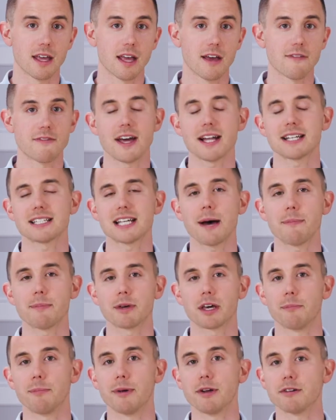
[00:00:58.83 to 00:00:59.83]
If that
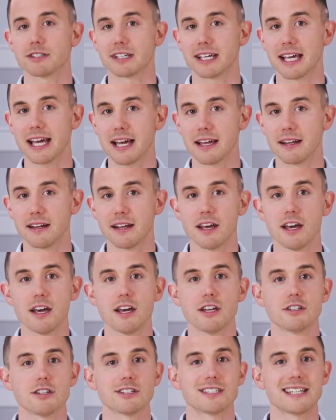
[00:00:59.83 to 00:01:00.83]
topic appears
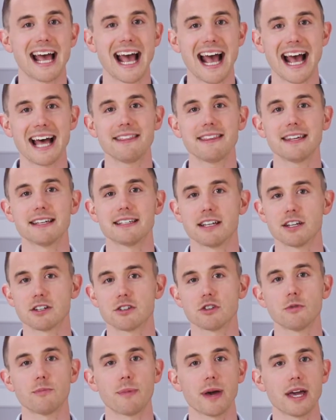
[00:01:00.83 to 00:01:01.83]
again, just add the
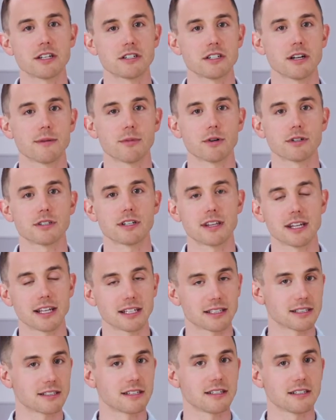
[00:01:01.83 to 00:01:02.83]
additional page number to the
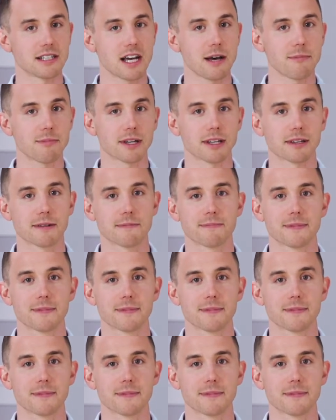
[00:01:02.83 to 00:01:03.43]
existing topic.